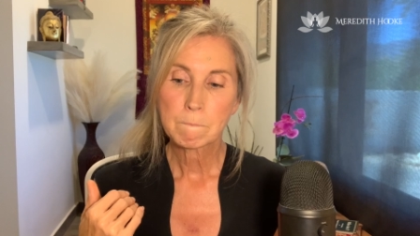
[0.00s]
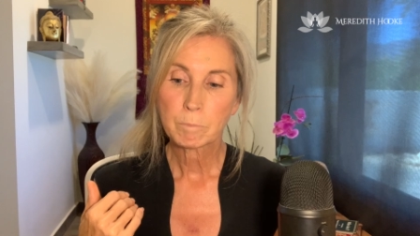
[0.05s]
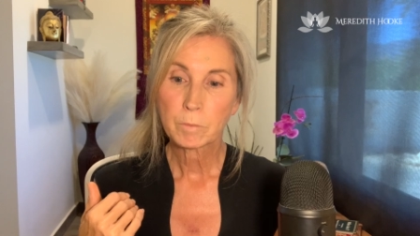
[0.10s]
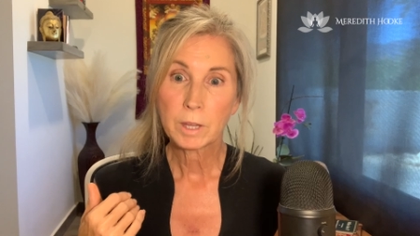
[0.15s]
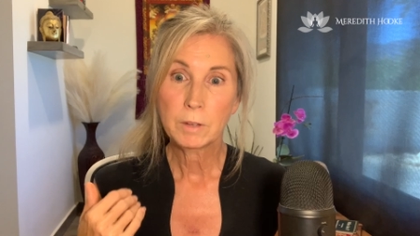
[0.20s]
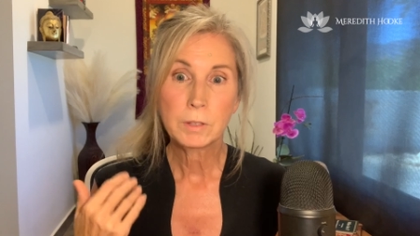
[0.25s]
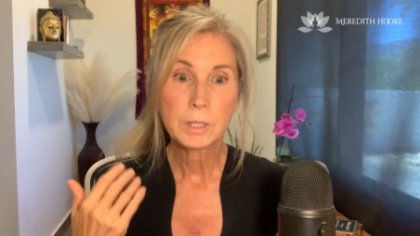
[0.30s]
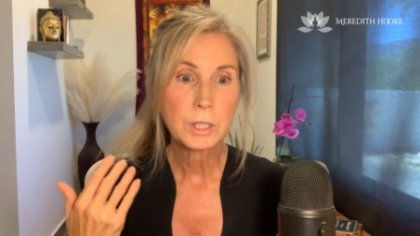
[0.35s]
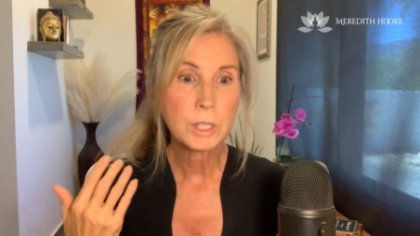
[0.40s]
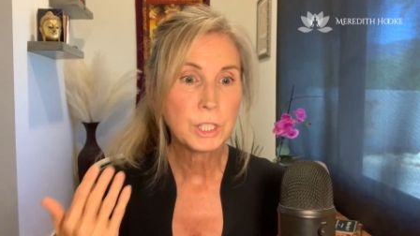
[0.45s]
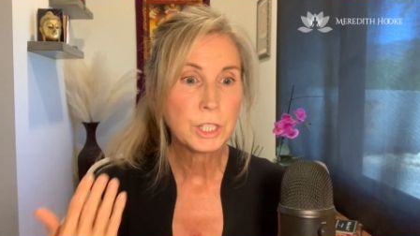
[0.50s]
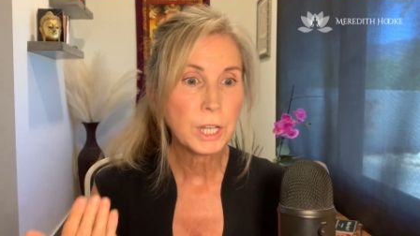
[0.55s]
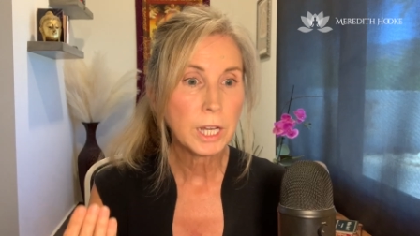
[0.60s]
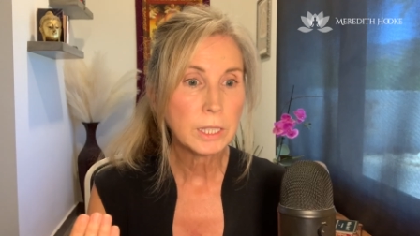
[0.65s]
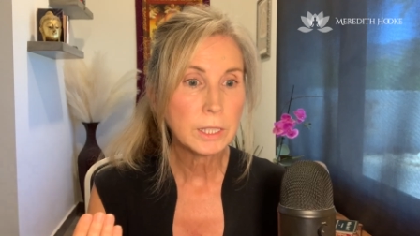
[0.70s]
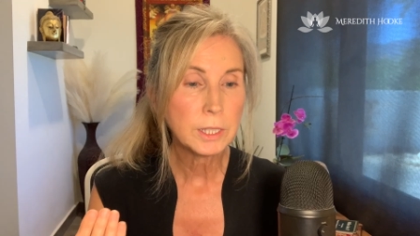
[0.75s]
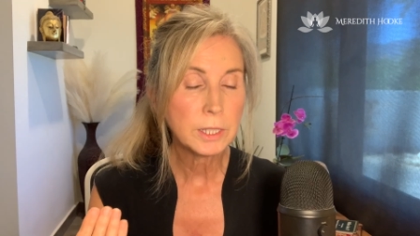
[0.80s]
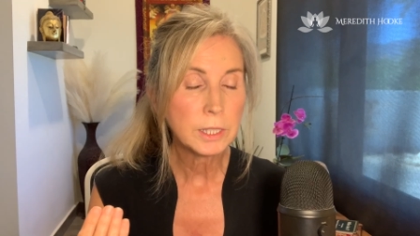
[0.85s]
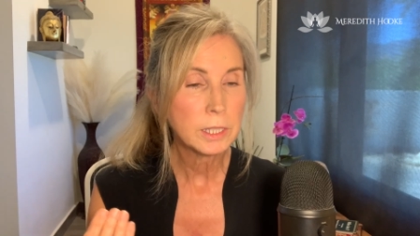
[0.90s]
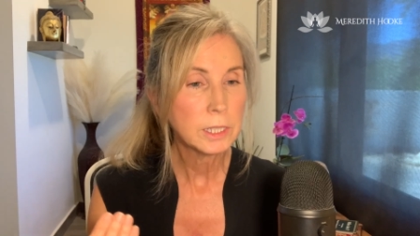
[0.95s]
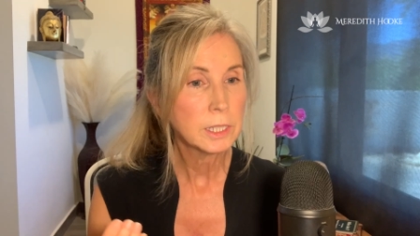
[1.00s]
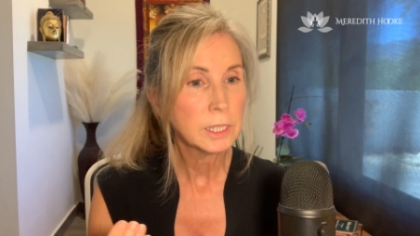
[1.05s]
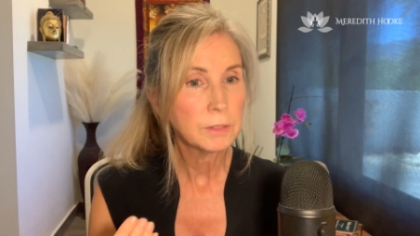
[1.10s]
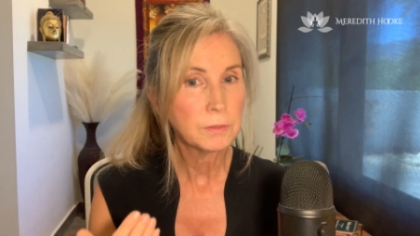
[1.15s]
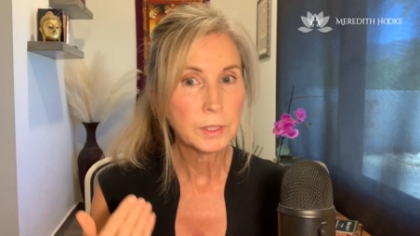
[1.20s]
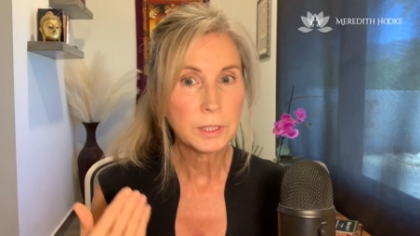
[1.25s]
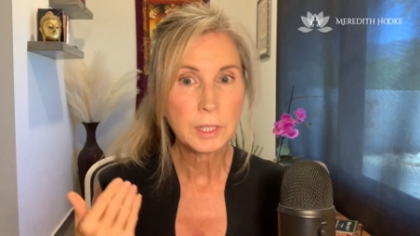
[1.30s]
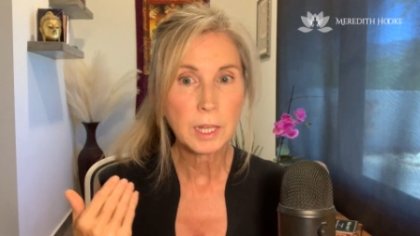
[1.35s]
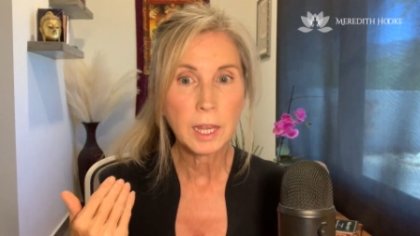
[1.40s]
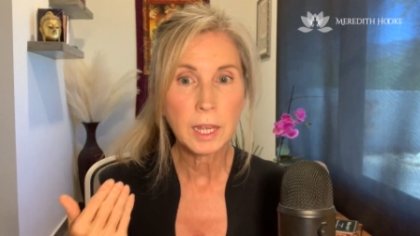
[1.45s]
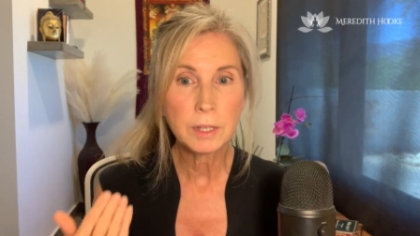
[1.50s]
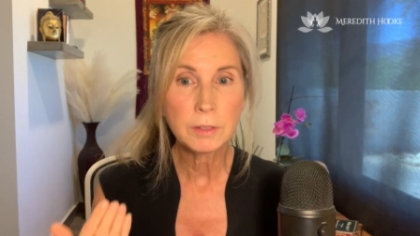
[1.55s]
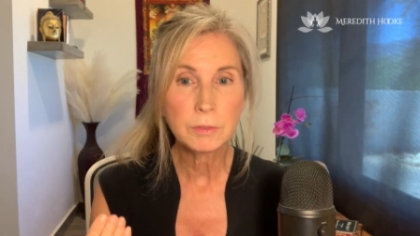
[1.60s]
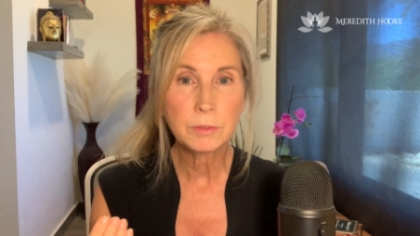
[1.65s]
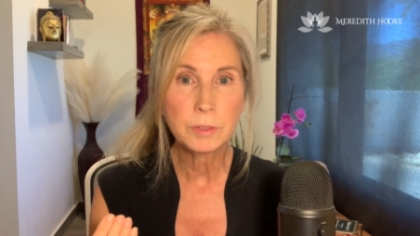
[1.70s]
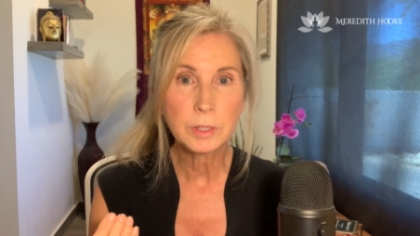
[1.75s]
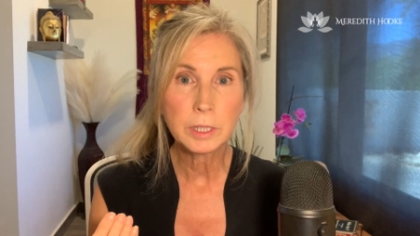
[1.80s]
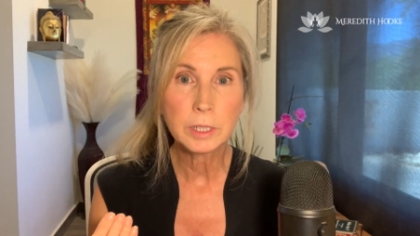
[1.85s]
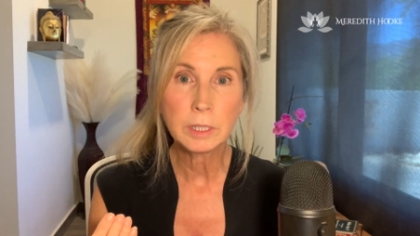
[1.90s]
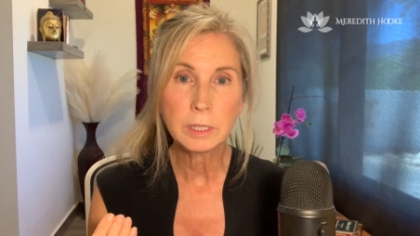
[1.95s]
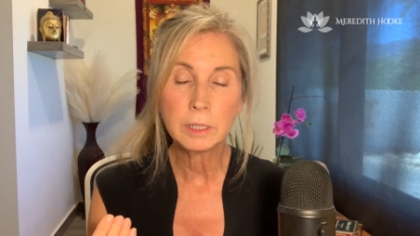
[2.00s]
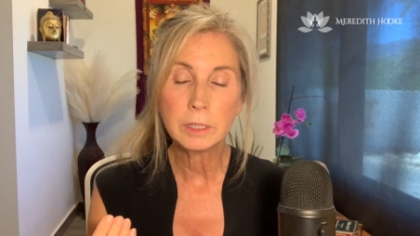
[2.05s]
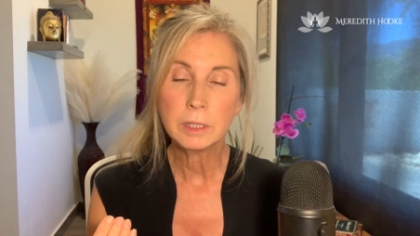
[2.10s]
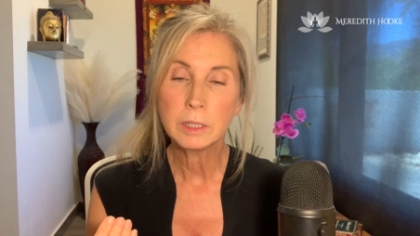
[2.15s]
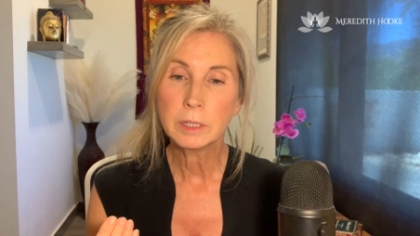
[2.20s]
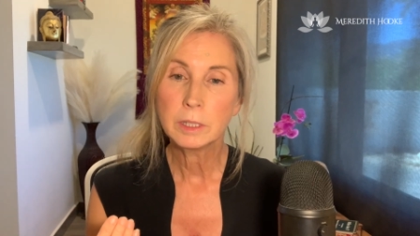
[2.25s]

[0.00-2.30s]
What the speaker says: if it's jealousy, if it's envy,